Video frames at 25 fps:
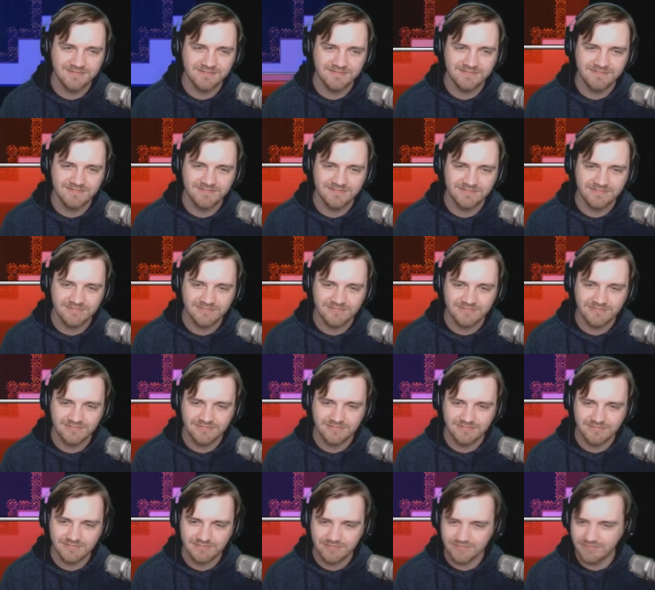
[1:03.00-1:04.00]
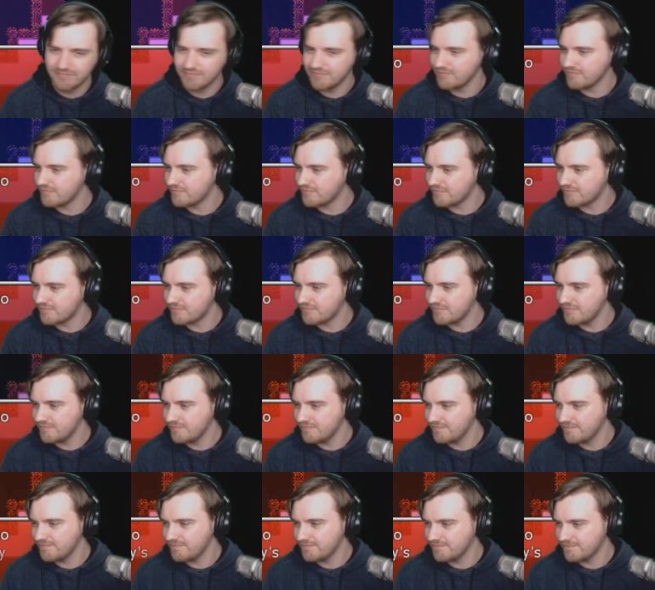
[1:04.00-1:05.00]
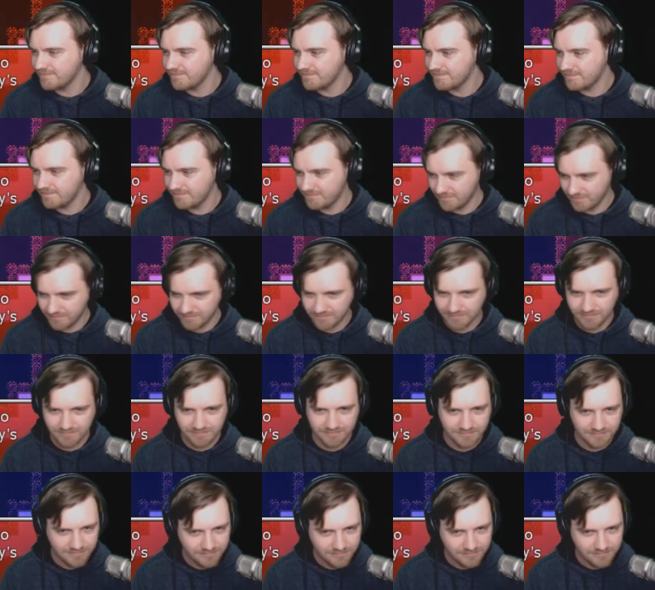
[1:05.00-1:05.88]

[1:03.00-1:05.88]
No one is speaking in this clip.